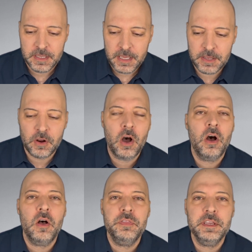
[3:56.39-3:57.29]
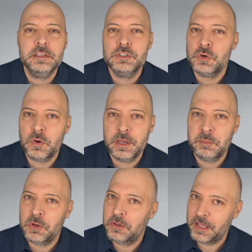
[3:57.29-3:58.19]
and all the
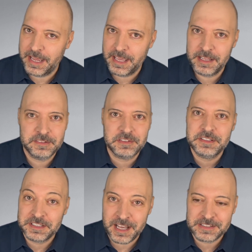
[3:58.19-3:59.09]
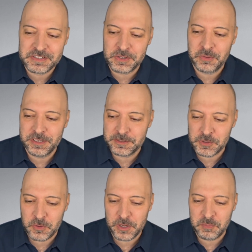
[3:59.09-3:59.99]
enjoyable and not so
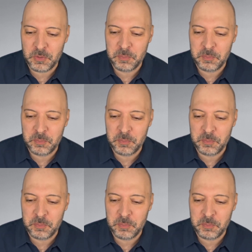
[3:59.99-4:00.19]
enjoyable